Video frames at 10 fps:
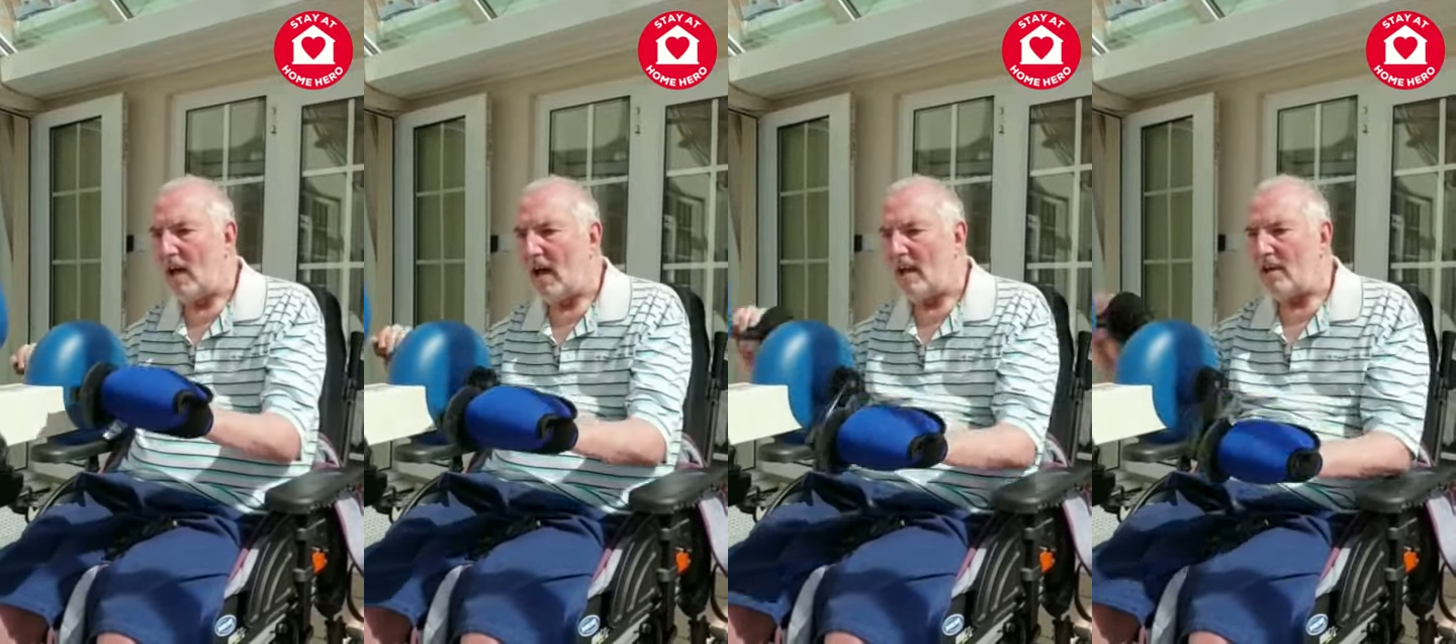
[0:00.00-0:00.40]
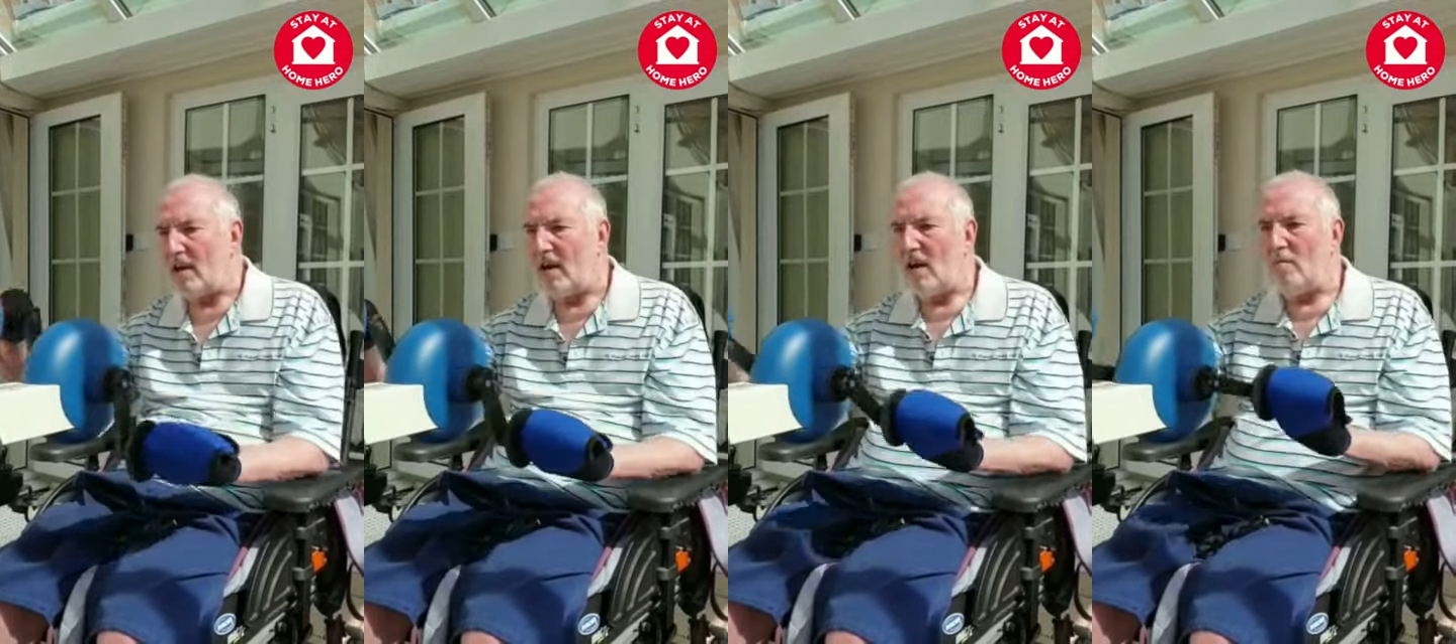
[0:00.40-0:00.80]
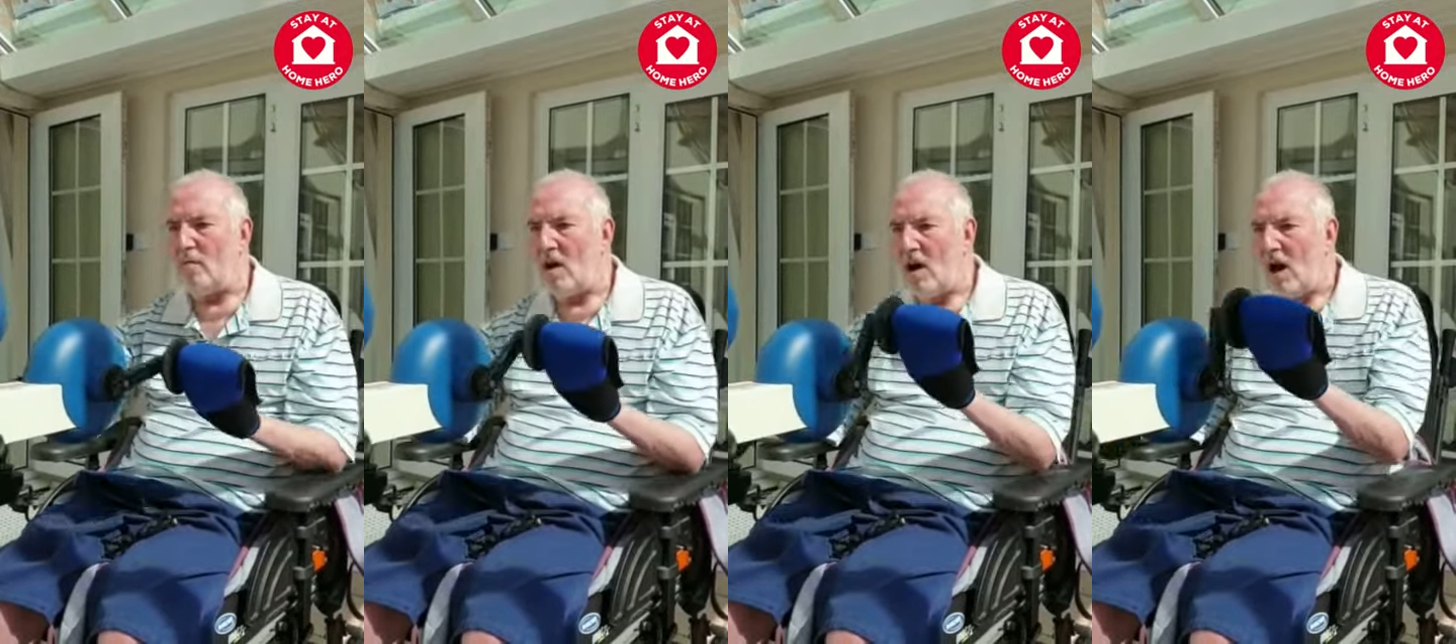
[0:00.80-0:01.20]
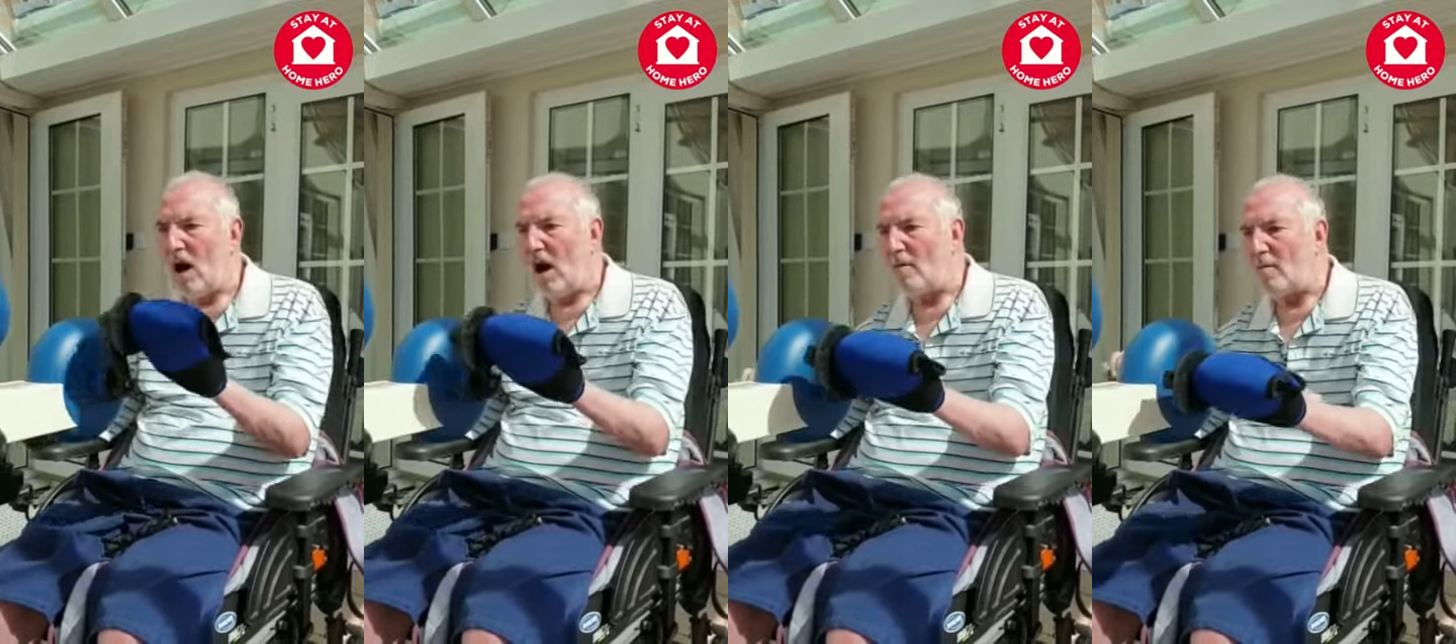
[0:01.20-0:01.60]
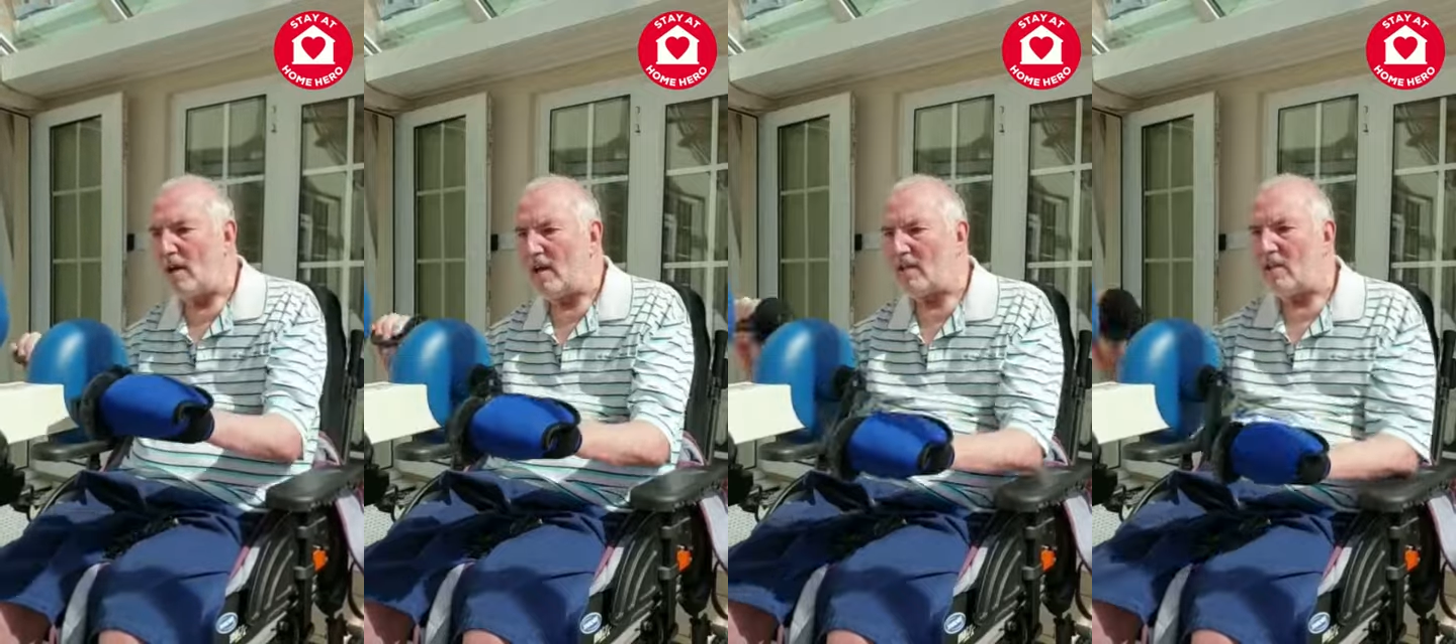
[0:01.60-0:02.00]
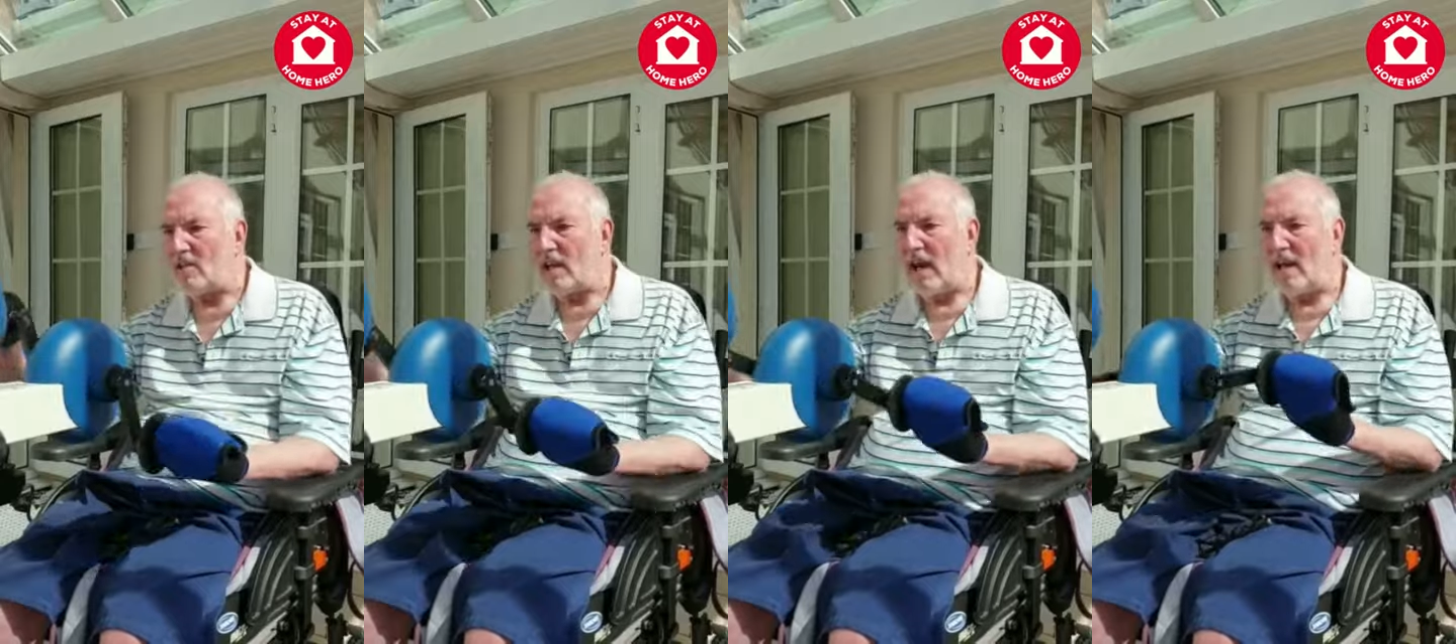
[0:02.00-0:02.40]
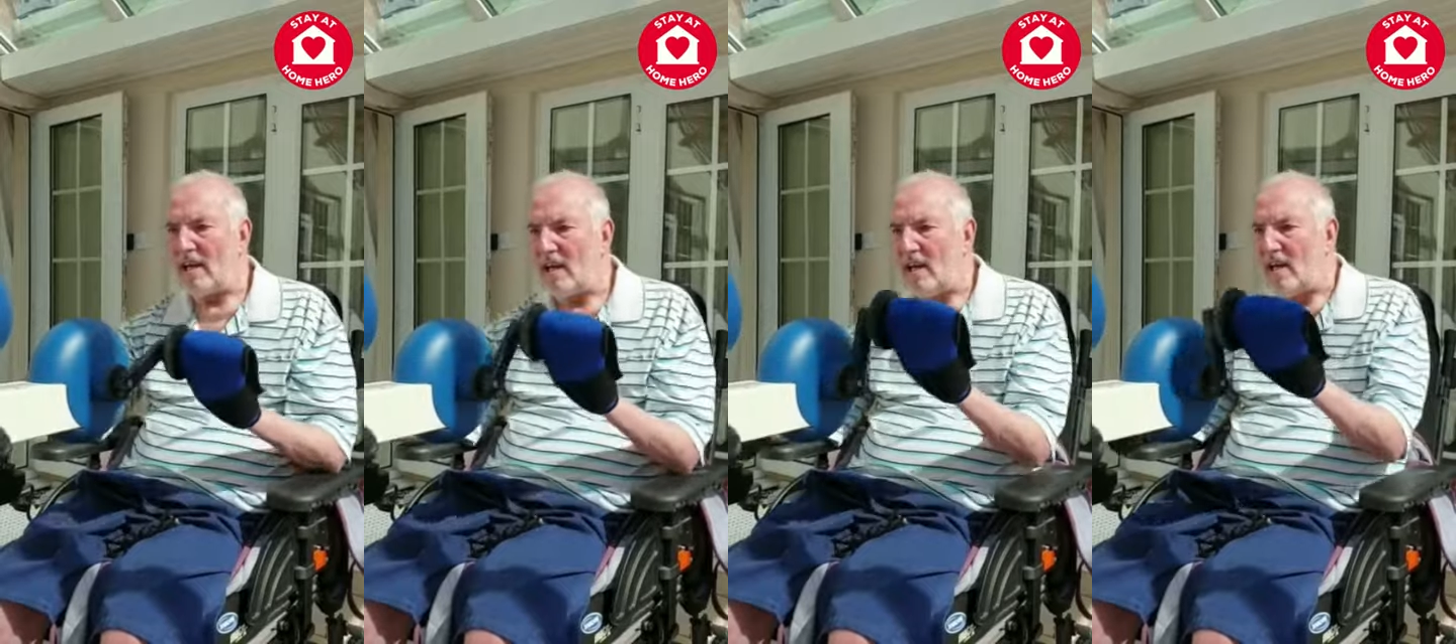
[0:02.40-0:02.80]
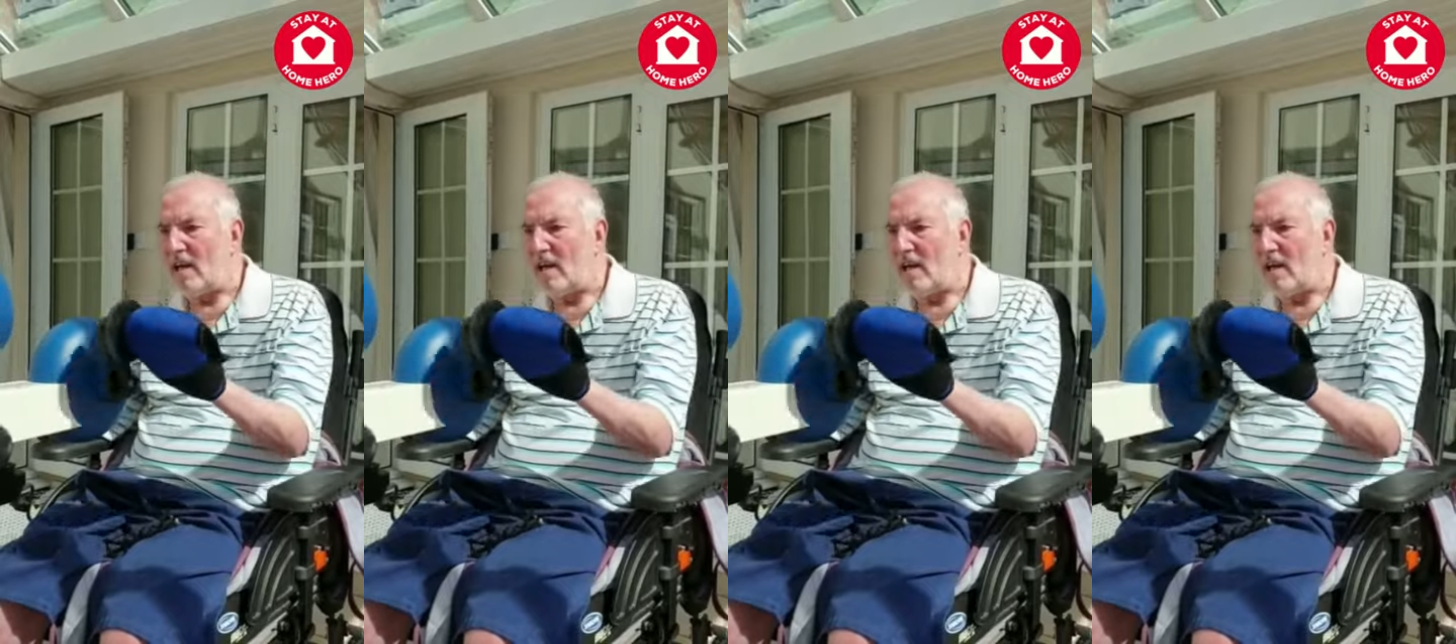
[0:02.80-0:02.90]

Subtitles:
and I'm here today